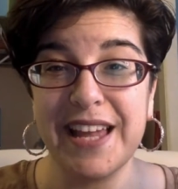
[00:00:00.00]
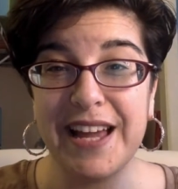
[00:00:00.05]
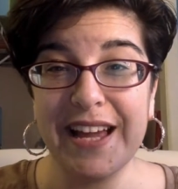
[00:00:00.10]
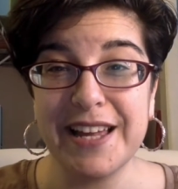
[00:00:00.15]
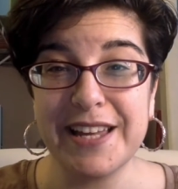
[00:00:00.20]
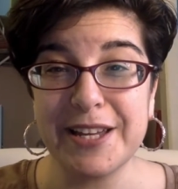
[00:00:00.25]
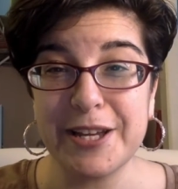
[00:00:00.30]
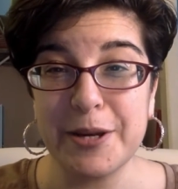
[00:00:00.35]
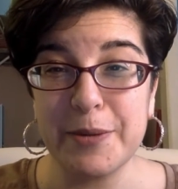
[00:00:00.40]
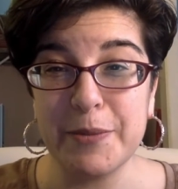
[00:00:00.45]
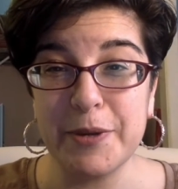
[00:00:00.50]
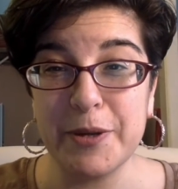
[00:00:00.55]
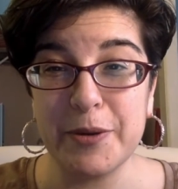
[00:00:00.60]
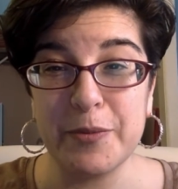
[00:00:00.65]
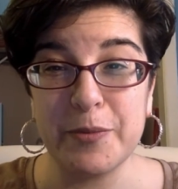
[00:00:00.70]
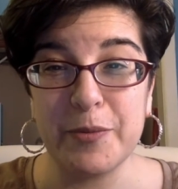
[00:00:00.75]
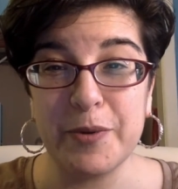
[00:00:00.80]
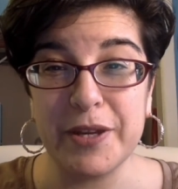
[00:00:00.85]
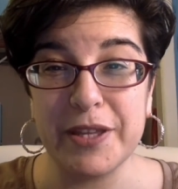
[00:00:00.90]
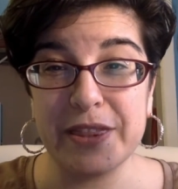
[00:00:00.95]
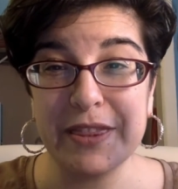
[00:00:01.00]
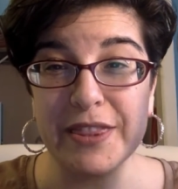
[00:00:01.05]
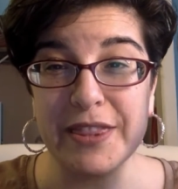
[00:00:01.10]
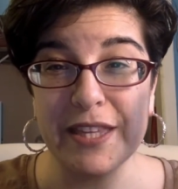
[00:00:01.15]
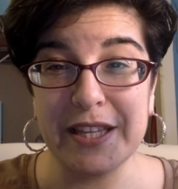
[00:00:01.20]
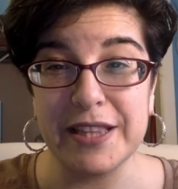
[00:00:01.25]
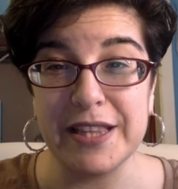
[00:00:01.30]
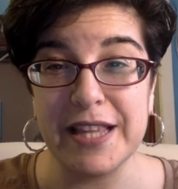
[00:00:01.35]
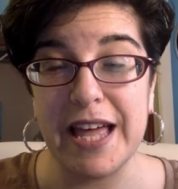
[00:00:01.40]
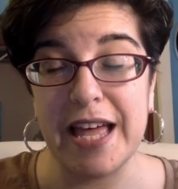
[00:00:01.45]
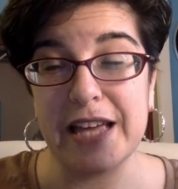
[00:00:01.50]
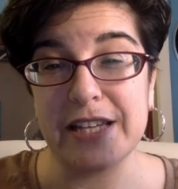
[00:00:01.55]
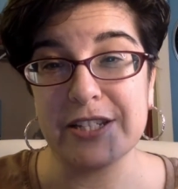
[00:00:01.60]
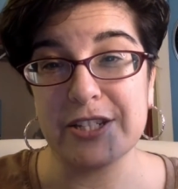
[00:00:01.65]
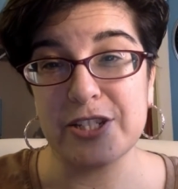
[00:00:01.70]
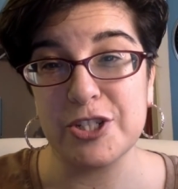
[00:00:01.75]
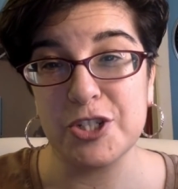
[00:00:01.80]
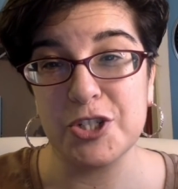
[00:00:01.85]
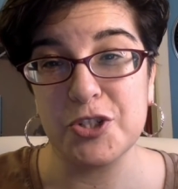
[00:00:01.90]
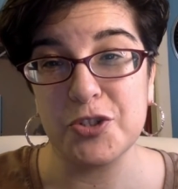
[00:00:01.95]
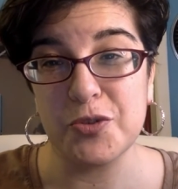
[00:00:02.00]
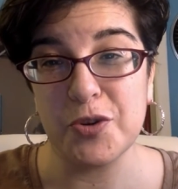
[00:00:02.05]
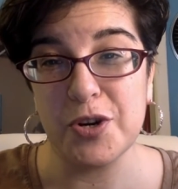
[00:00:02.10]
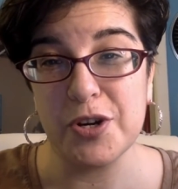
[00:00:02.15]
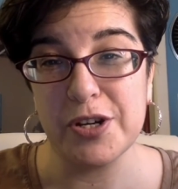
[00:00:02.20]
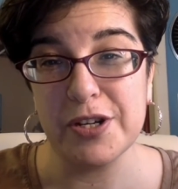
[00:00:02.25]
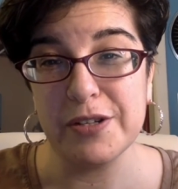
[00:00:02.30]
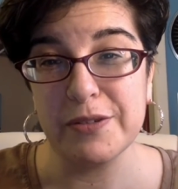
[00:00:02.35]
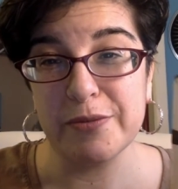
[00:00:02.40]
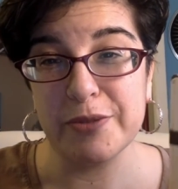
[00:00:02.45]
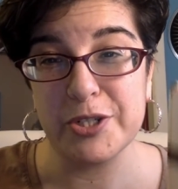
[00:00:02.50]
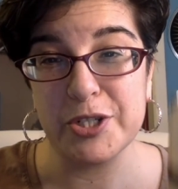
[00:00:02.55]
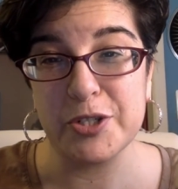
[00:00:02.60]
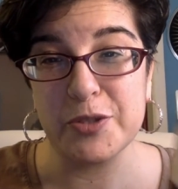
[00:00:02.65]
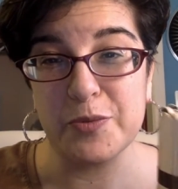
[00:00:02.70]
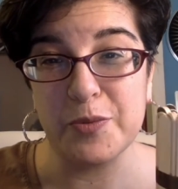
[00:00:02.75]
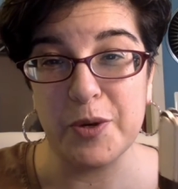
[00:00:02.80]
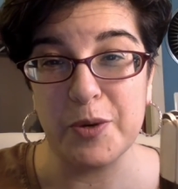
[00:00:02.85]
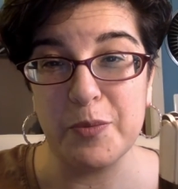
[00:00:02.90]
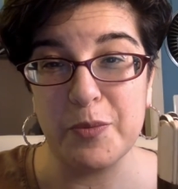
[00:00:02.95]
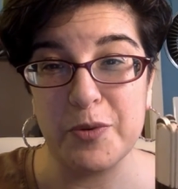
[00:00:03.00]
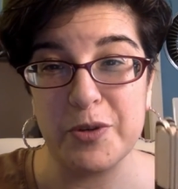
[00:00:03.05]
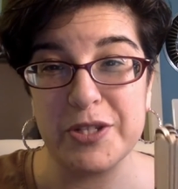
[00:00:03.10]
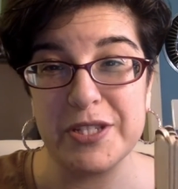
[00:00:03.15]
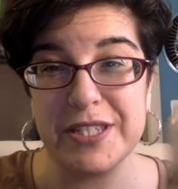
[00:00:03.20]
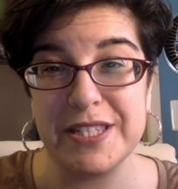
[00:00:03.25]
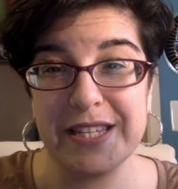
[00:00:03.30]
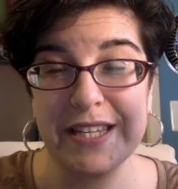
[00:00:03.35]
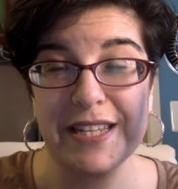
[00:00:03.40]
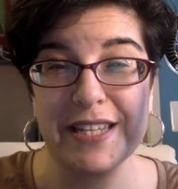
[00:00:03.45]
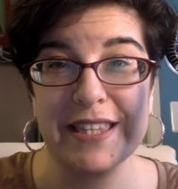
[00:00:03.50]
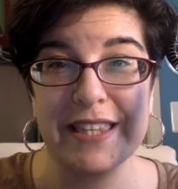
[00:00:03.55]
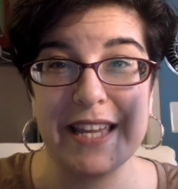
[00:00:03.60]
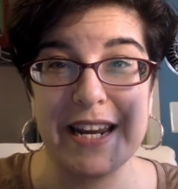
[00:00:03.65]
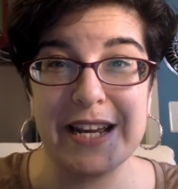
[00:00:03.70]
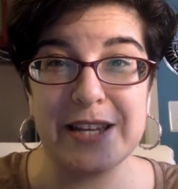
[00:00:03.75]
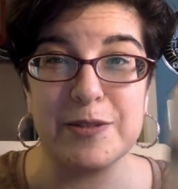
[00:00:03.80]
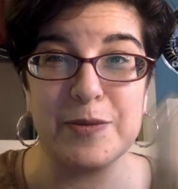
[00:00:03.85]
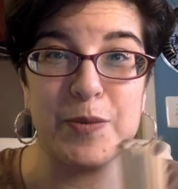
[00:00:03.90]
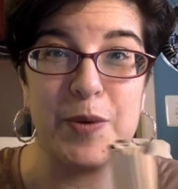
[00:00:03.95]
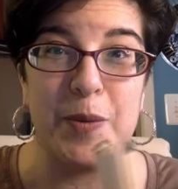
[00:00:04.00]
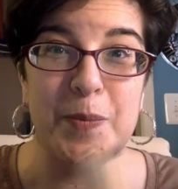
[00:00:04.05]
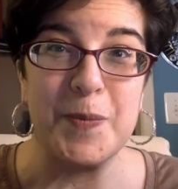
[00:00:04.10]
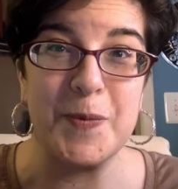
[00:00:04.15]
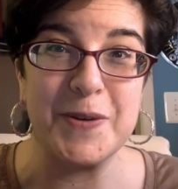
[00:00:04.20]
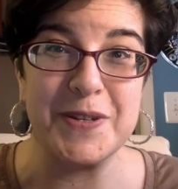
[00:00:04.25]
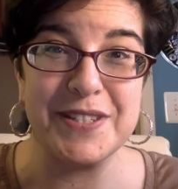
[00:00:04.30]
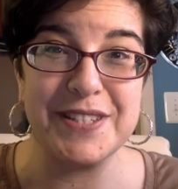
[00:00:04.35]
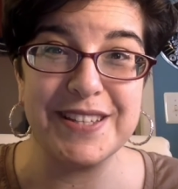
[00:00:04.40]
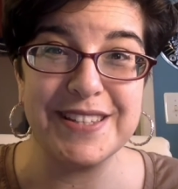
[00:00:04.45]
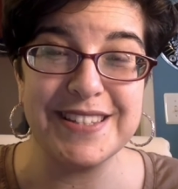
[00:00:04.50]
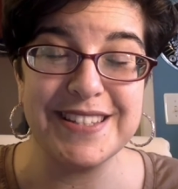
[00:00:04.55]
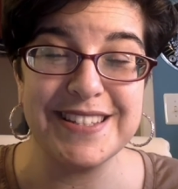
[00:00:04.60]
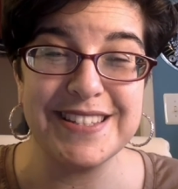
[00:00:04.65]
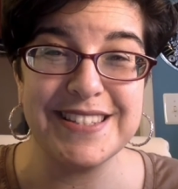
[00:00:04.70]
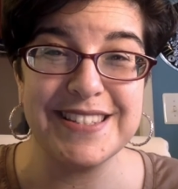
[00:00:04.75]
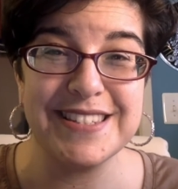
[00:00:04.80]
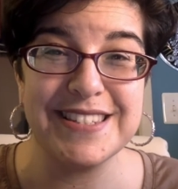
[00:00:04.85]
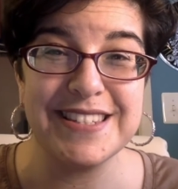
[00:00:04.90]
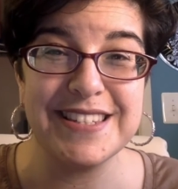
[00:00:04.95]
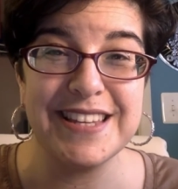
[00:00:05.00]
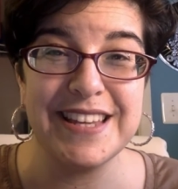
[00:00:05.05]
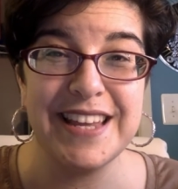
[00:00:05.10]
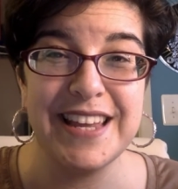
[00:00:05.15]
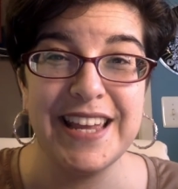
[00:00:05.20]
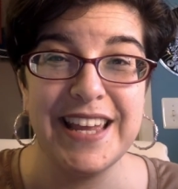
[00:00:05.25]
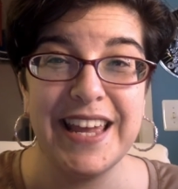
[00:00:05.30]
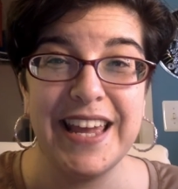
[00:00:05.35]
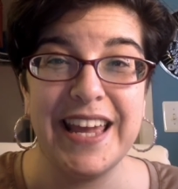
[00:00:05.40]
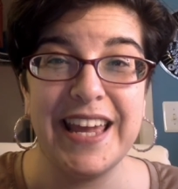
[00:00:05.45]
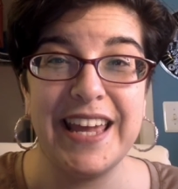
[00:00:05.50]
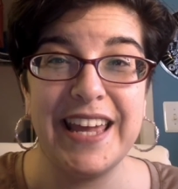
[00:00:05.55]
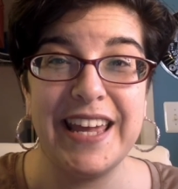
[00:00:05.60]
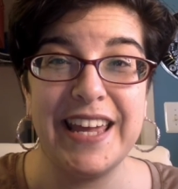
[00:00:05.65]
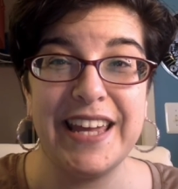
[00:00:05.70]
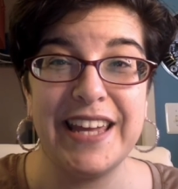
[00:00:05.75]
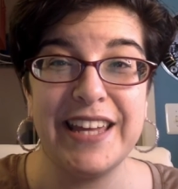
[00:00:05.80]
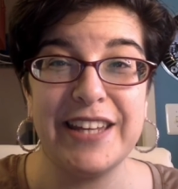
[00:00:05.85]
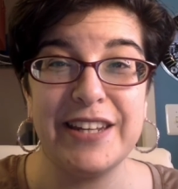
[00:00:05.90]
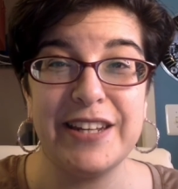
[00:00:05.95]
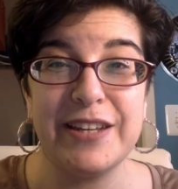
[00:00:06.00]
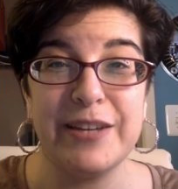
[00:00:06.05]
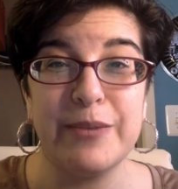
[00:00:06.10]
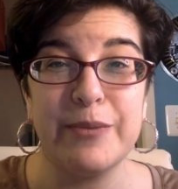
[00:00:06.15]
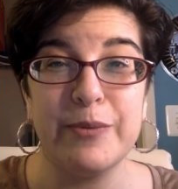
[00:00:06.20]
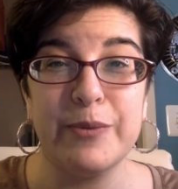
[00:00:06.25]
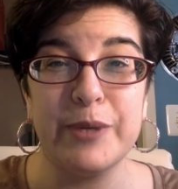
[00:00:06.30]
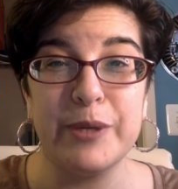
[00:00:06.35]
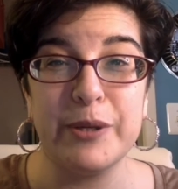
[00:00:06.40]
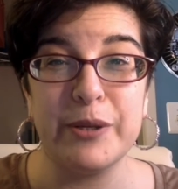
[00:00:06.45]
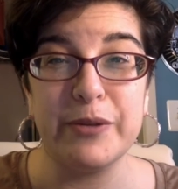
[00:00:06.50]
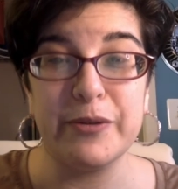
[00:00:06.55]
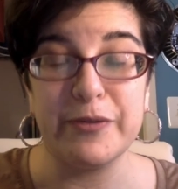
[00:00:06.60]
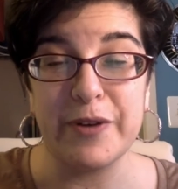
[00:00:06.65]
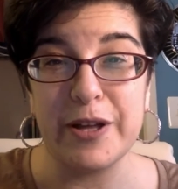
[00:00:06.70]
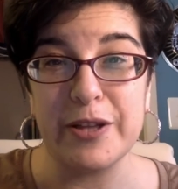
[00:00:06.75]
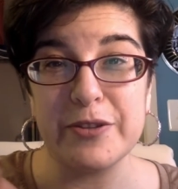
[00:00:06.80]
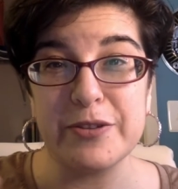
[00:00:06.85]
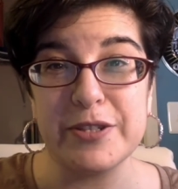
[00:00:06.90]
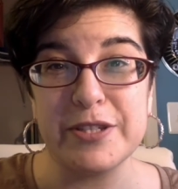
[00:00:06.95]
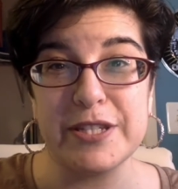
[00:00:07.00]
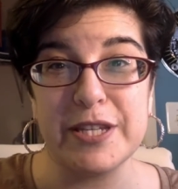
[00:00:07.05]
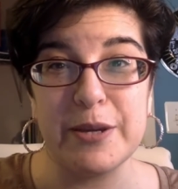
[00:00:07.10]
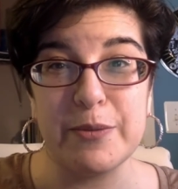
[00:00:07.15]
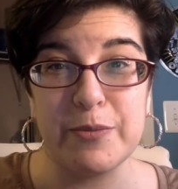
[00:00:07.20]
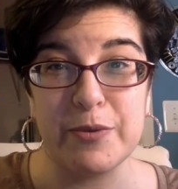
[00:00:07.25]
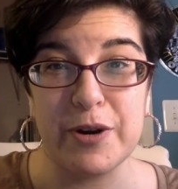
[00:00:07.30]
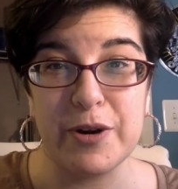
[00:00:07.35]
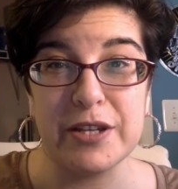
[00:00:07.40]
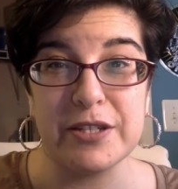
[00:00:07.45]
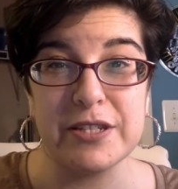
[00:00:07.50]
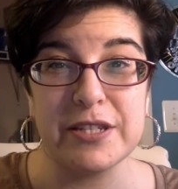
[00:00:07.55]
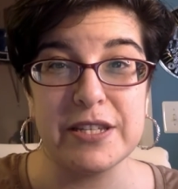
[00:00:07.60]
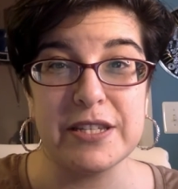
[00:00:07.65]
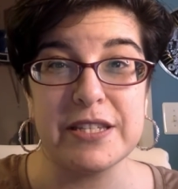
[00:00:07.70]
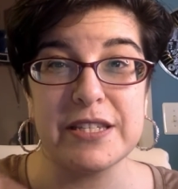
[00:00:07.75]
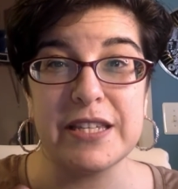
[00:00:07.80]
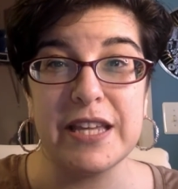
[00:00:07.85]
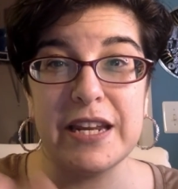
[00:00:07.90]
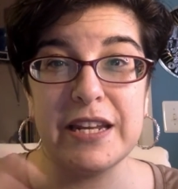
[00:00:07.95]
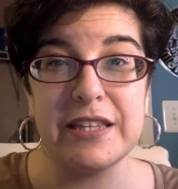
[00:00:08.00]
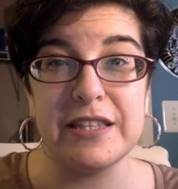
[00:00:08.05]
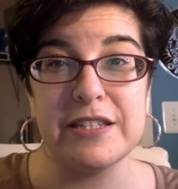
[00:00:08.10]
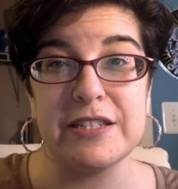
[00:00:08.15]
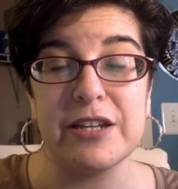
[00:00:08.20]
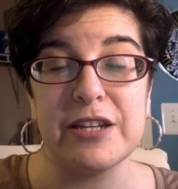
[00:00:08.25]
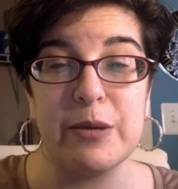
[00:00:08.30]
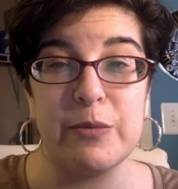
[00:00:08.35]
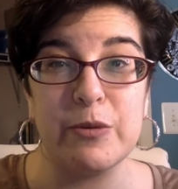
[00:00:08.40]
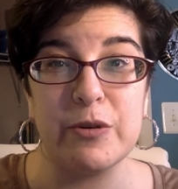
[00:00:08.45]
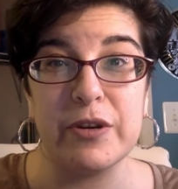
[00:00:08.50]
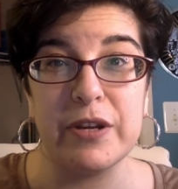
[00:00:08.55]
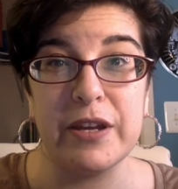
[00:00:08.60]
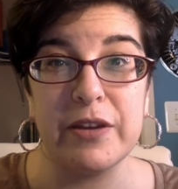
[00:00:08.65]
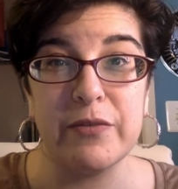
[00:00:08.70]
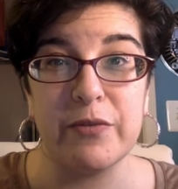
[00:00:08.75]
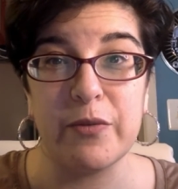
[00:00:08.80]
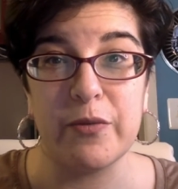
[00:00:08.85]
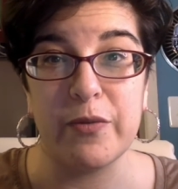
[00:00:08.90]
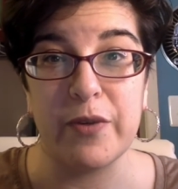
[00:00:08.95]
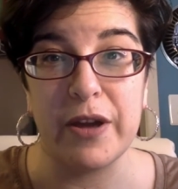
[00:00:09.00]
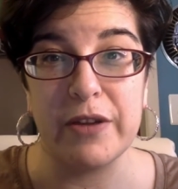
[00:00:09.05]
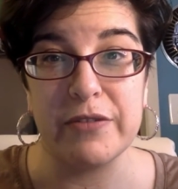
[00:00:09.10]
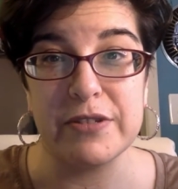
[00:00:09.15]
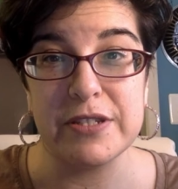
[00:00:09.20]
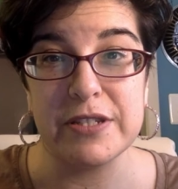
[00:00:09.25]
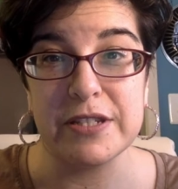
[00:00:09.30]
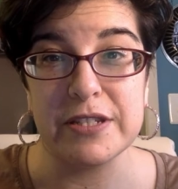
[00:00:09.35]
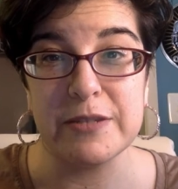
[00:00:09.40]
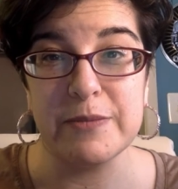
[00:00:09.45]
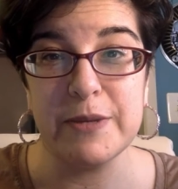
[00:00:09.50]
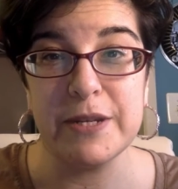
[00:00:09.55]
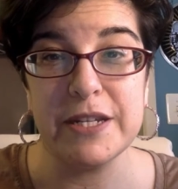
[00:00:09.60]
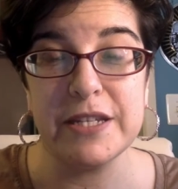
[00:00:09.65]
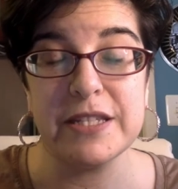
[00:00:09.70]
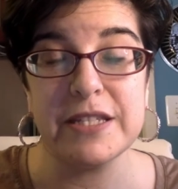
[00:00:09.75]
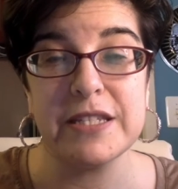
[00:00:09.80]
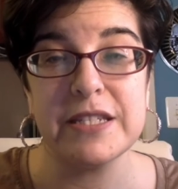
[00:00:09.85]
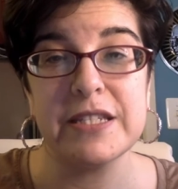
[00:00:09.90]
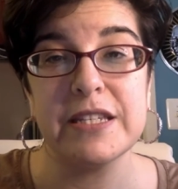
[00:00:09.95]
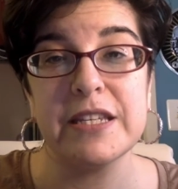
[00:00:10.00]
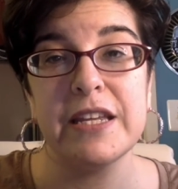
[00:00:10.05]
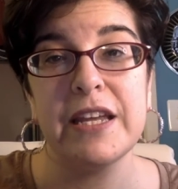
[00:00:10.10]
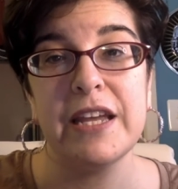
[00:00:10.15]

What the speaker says: I come in with the last straw, which is one more stick that has one more sentence. And we follow the same process, setting the timer again for 5 to 6 minutes.